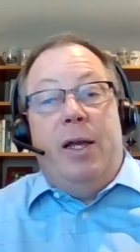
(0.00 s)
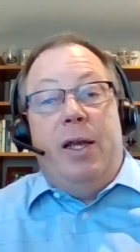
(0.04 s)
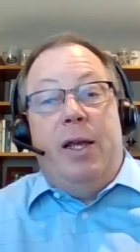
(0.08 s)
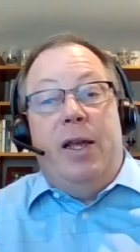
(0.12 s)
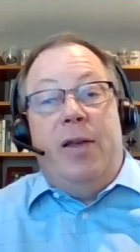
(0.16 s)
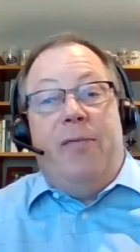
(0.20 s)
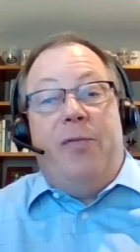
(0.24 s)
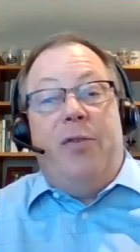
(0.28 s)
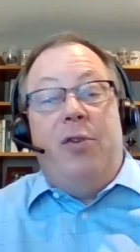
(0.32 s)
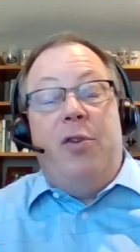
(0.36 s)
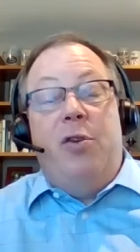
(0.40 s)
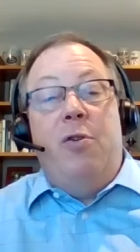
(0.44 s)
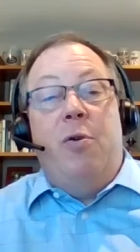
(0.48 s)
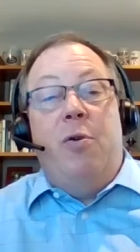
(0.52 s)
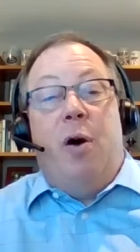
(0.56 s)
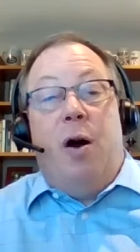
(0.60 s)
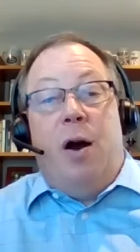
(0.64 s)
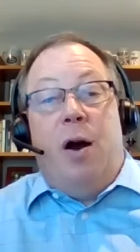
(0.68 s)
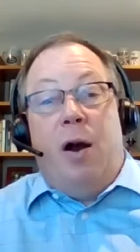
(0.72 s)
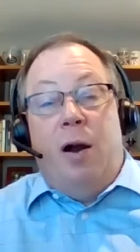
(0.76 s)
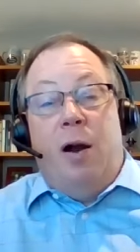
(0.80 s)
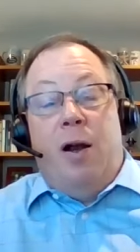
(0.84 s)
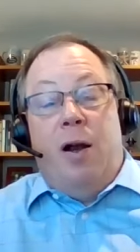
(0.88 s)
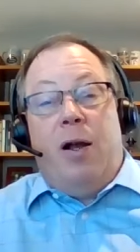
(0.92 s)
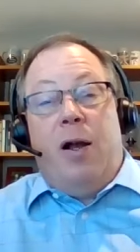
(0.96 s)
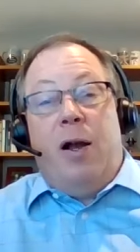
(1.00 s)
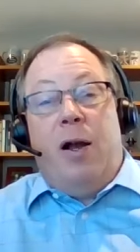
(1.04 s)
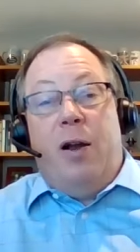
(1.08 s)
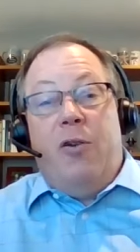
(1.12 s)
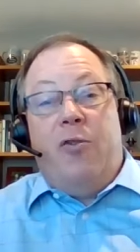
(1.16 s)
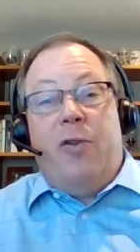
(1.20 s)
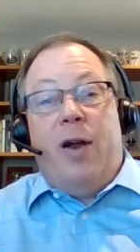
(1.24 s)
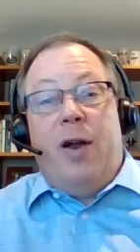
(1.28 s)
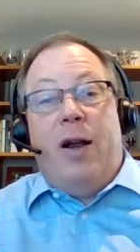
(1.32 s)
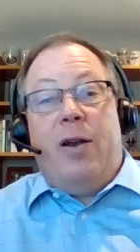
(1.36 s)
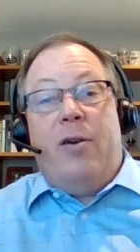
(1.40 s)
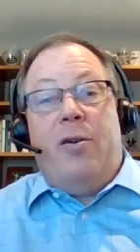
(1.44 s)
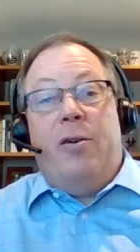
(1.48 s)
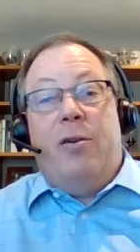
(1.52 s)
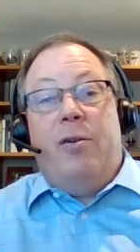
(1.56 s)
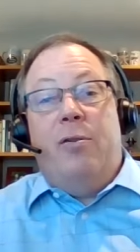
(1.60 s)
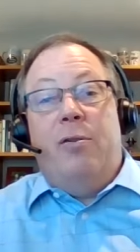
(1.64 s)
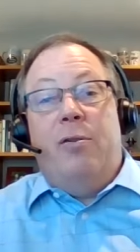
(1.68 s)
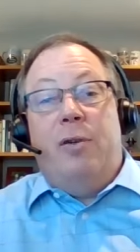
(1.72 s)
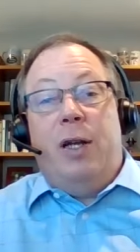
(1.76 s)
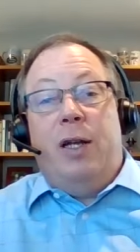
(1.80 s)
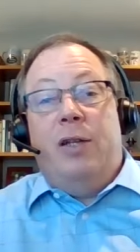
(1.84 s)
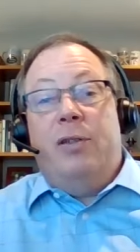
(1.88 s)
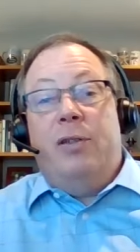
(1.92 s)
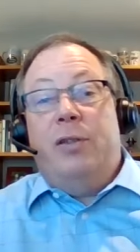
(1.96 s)
if you are a contractor
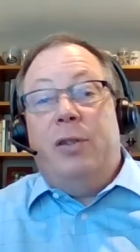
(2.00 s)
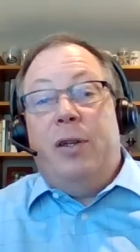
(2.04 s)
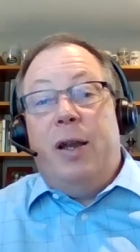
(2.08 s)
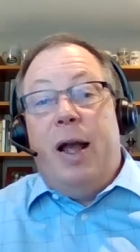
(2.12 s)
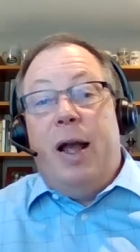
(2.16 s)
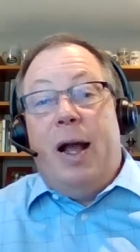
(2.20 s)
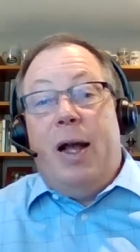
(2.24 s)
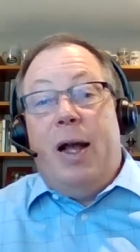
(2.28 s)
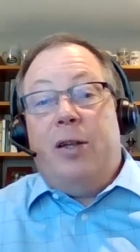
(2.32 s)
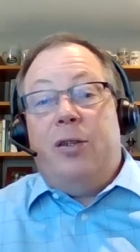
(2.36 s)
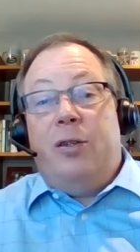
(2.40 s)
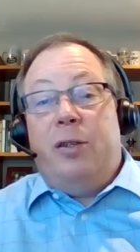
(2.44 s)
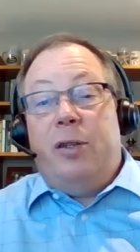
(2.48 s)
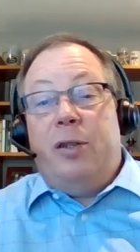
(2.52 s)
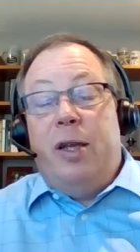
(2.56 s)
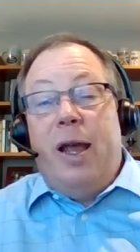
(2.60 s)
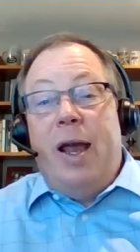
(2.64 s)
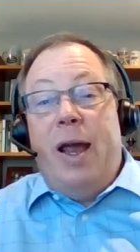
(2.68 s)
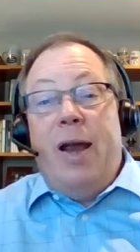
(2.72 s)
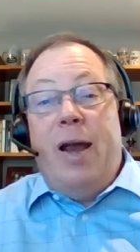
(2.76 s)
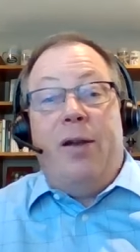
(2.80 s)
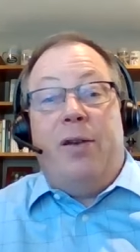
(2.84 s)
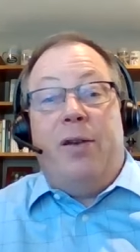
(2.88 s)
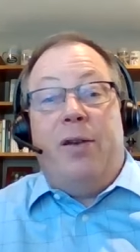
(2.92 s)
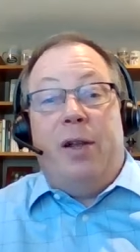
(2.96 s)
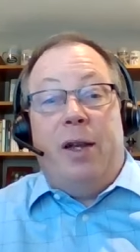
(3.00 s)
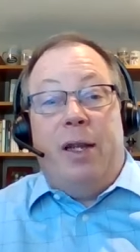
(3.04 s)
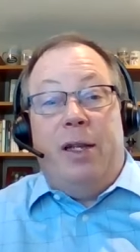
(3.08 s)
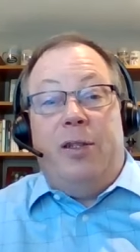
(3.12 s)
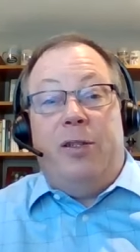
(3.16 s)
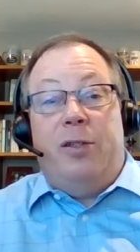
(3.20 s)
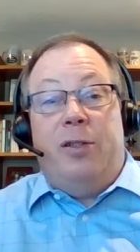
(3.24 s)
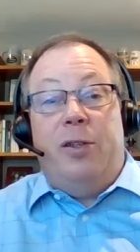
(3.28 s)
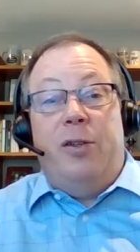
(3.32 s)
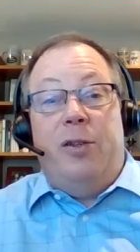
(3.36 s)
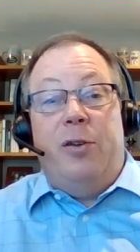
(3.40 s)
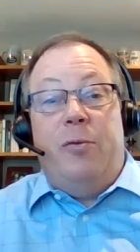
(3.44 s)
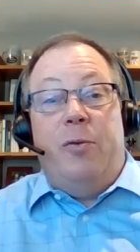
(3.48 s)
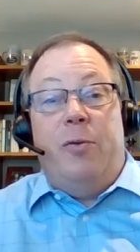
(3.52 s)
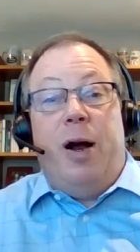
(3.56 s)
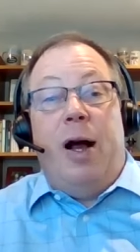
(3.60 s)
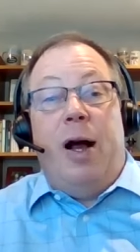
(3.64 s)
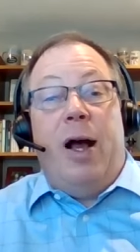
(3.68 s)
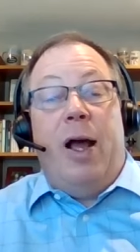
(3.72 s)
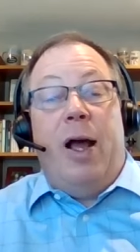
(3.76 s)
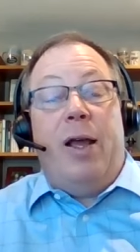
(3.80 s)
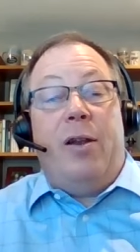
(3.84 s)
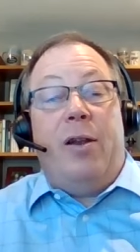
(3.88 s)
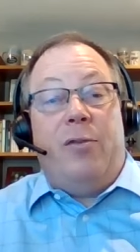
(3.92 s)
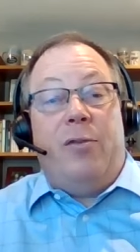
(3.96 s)
who doesn't actually handle any
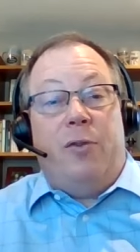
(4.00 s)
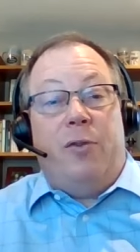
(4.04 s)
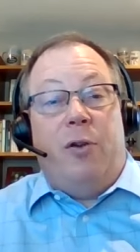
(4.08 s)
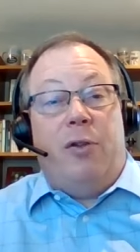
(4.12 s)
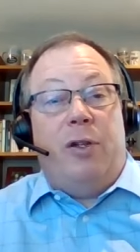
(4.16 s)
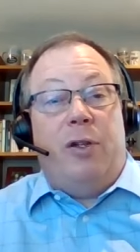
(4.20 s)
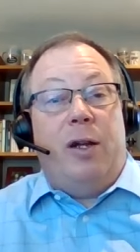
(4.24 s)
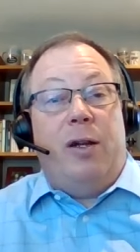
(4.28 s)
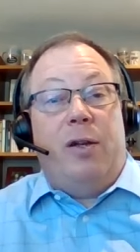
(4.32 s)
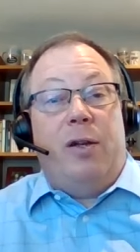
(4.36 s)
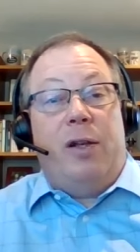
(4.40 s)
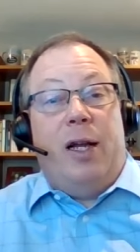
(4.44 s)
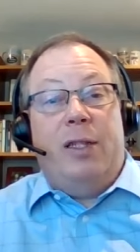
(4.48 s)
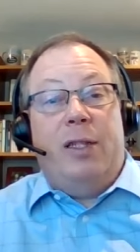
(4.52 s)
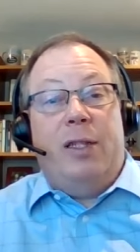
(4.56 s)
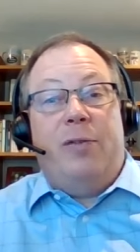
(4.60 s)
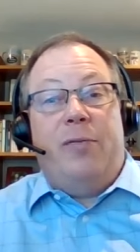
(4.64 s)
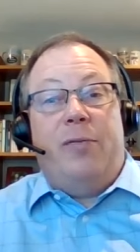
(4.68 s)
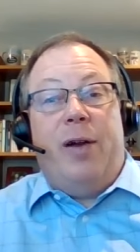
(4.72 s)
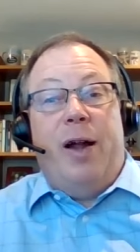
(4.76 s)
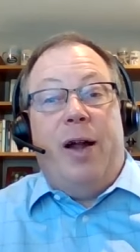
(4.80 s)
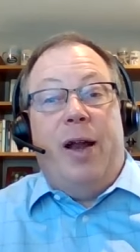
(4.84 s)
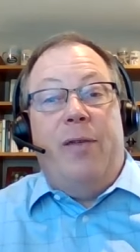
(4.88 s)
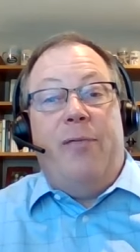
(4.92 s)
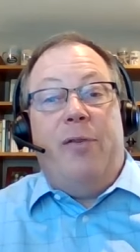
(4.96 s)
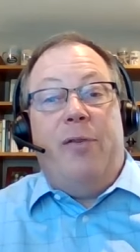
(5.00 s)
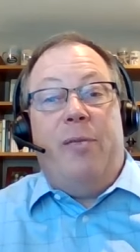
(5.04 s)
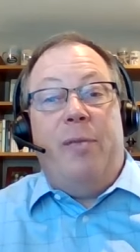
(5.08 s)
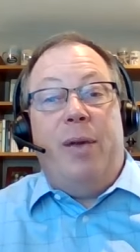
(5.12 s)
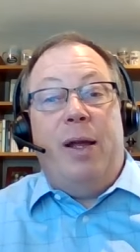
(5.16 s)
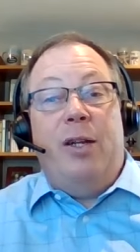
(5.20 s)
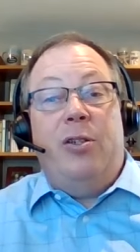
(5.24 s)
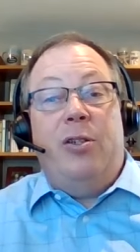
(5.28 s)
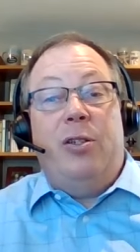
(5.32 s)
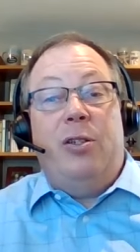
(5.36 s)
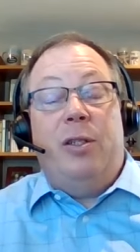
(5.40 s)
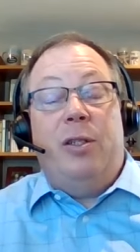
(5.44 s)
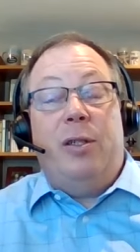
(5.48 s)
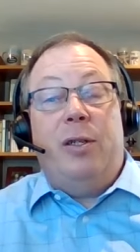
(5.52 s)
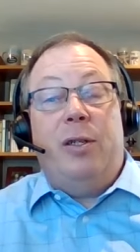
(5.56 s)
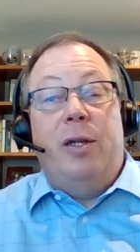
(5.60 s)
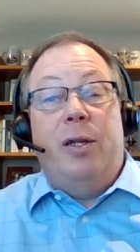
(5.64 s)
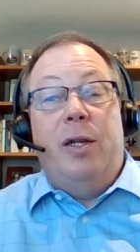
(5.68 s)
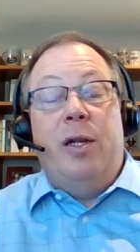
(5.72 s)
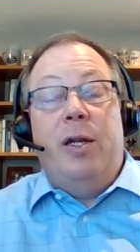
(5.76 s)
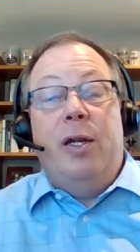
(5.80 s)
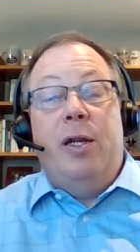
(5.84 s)
CUI, controlled unclassified information,